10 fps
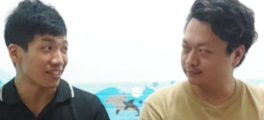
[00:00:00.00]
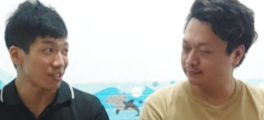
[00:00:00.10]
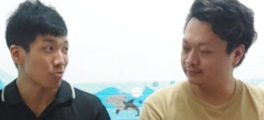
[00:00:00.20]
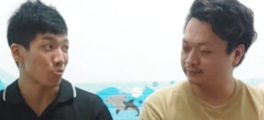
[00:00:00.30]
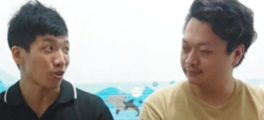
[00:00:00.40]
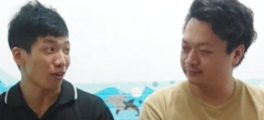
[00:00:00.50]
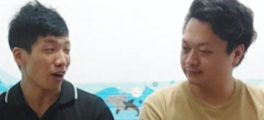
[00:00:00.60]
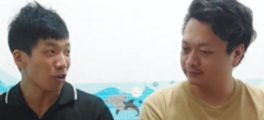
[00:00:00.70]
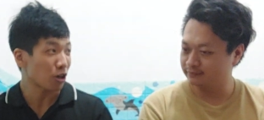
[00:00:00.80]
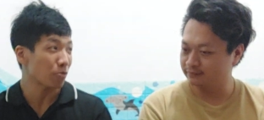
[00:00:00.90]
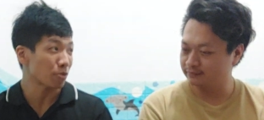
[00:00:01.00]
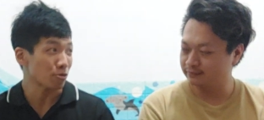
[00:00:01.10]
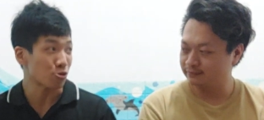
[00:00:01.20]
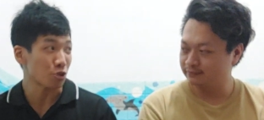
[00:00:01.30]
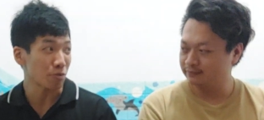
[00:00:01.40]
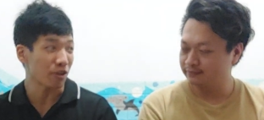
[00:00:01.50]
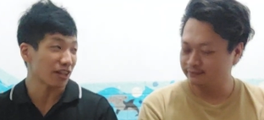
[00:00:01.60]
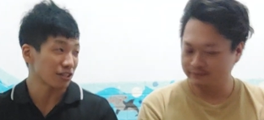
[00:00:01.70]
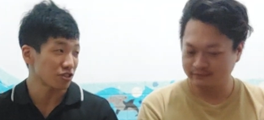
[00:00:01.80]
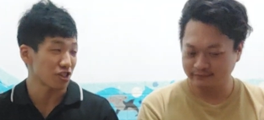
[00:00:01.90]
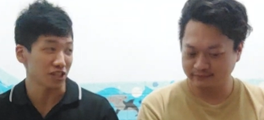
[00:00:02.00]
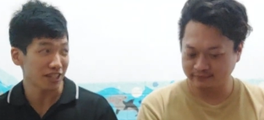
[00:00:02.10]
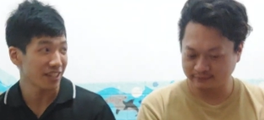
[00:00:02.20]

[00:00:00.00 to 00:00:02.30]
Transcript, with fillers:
Speaker 1: in this world. How come you treat me like shit?